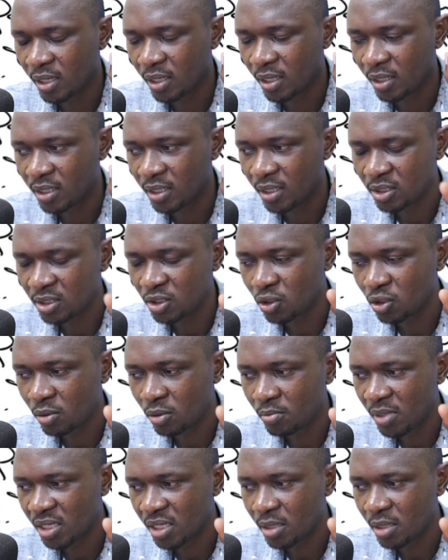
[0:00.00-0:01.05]

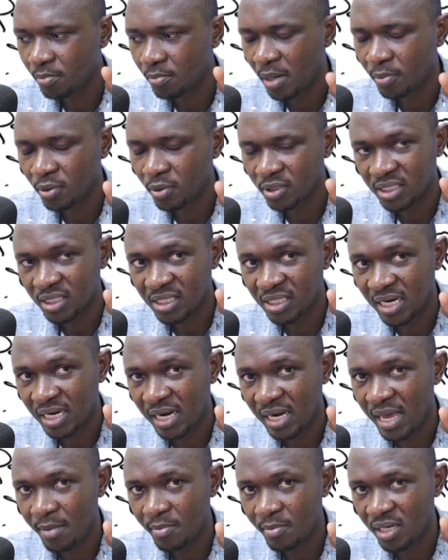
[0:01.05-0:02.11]
Decision-making purposes,
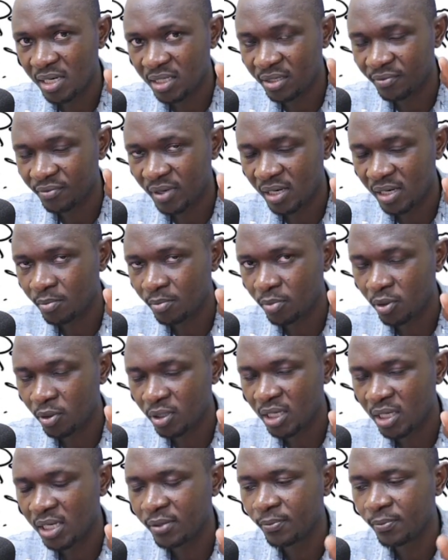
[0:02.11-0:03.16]
reliability, very
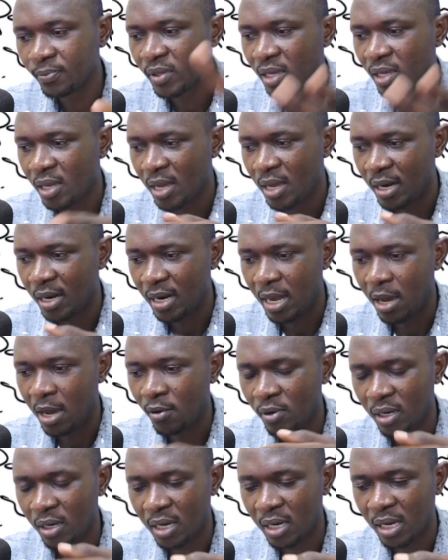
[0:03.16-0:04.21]
important. And now
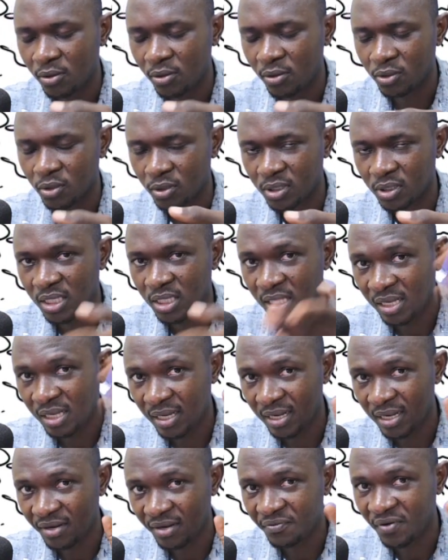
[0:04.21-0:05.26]
we can also see
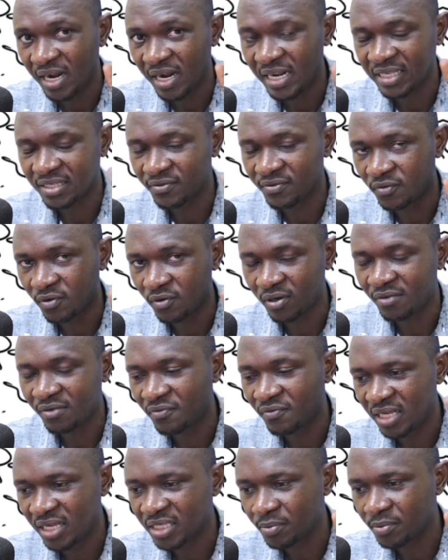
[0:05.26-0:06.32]
reference. For
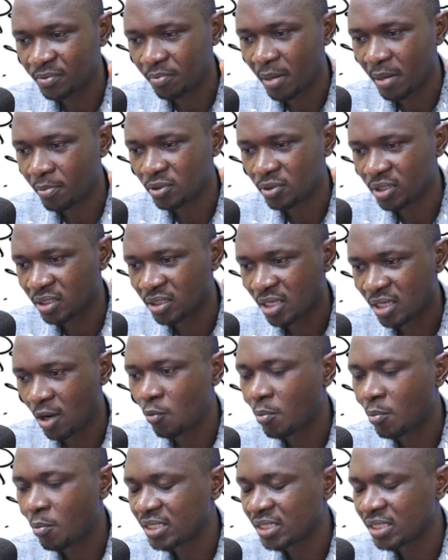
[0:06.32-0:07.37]
reference purposes, how
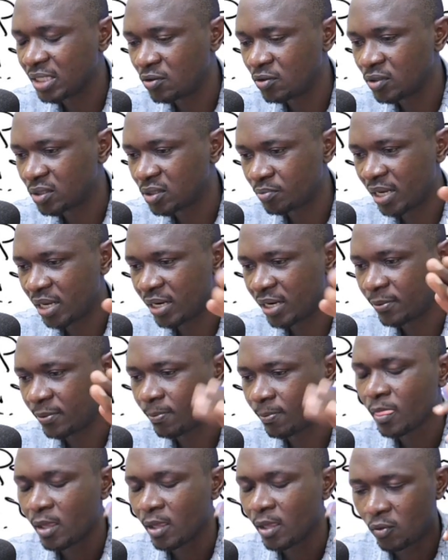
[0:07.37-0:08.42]
much did you spend?
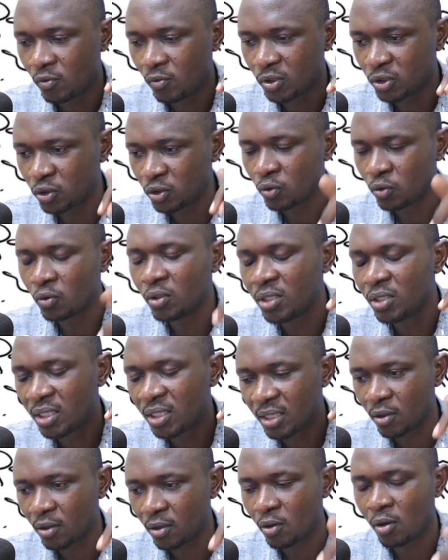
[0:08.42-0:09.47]
We should
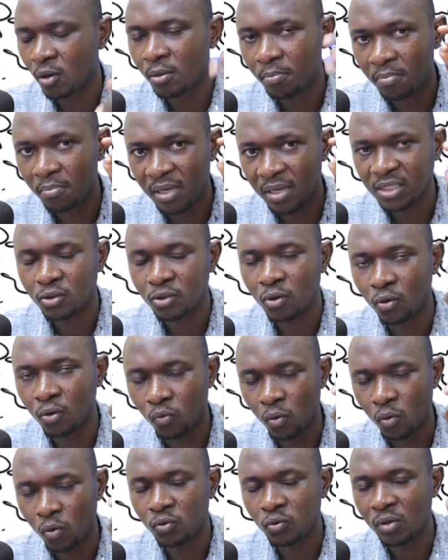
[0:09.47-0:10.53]
record based on
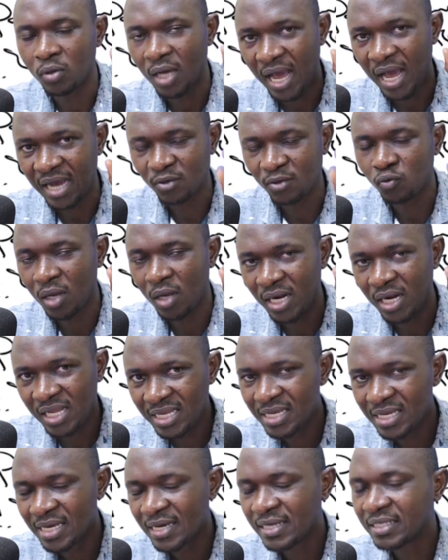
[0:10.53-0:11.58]
what we
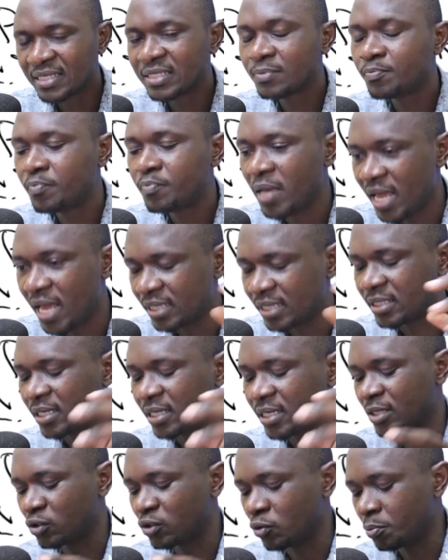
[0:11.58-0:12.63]
actually spent,
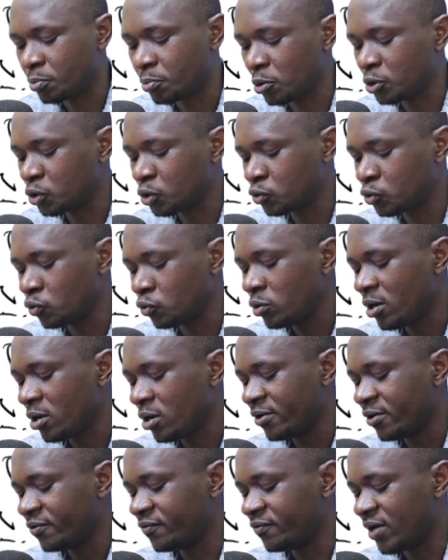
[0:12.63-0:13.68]
as opposed to
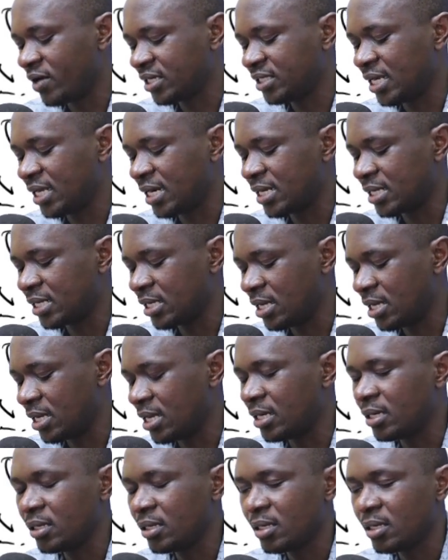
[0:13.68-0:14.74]
factoring
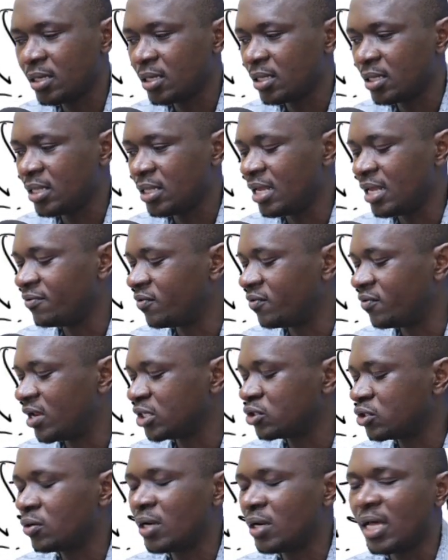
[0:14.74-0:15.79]
in the
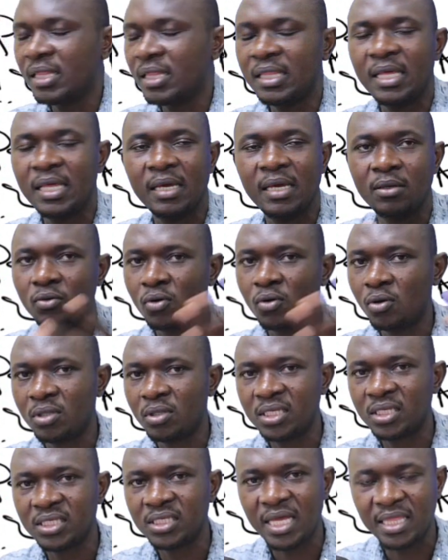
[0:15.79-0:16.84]
inflation and the,
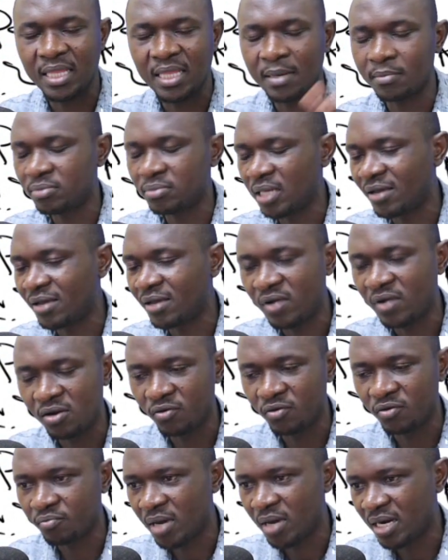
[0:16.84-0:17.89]
these are the time value
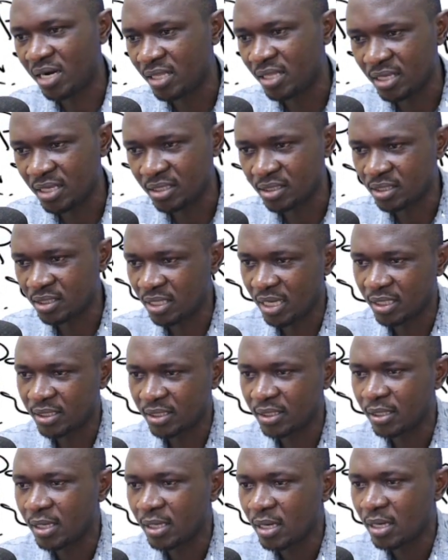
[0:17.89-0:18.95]
of money things that
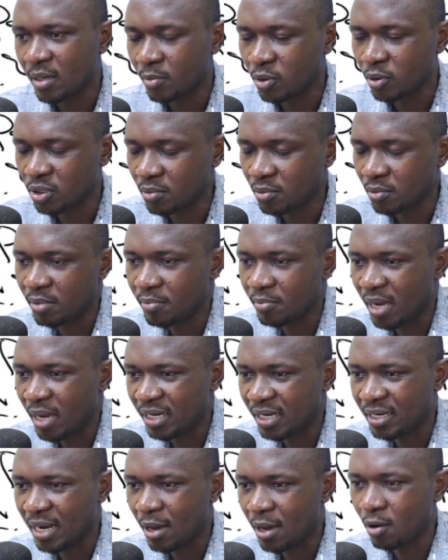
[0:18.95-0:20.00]
possibly
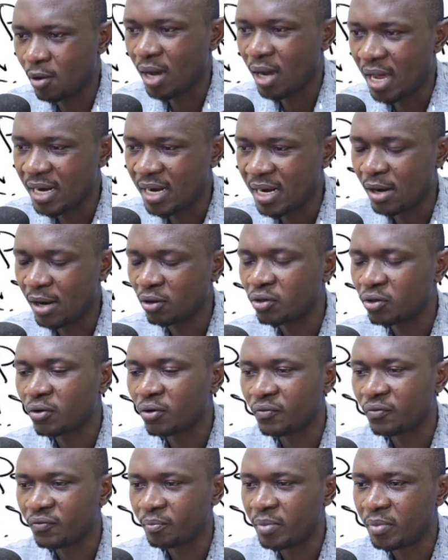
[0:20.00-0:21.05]
might now
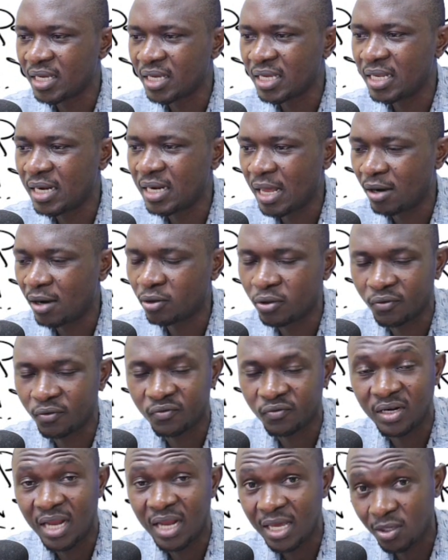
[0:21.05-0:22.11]
bring in a lot of
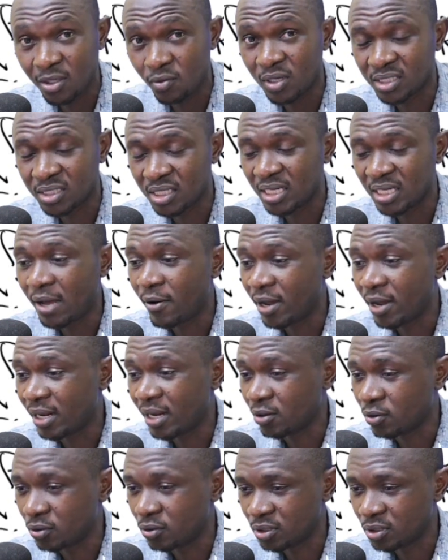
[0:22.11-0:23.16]
inaccuracy in our
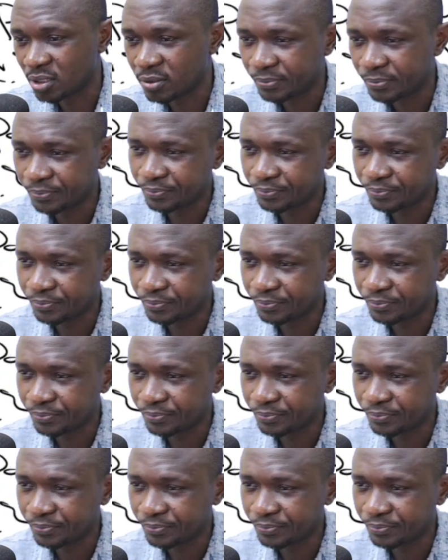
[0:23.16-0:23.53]
records.